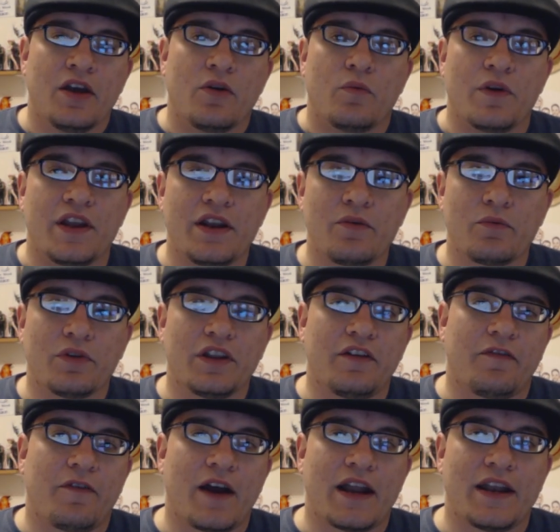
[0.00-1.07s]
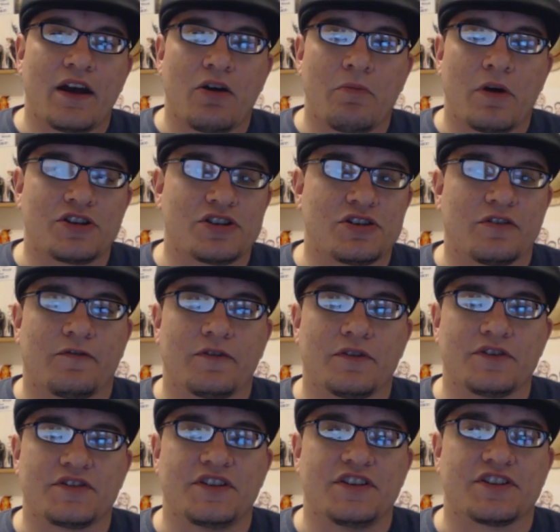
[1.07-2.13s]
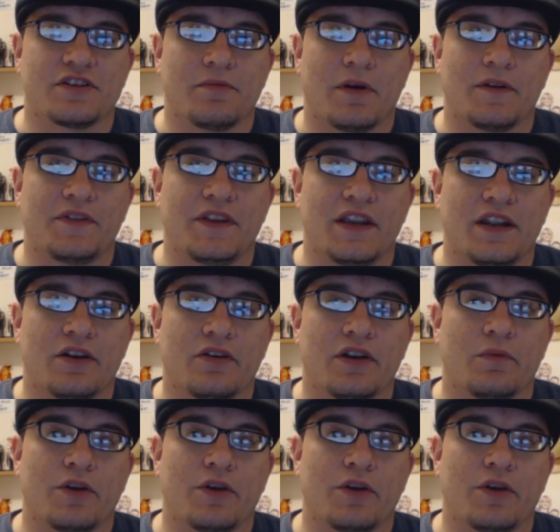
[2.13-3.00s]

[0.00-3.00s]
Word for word: We didn't really find out much in the first season about the Eyrie.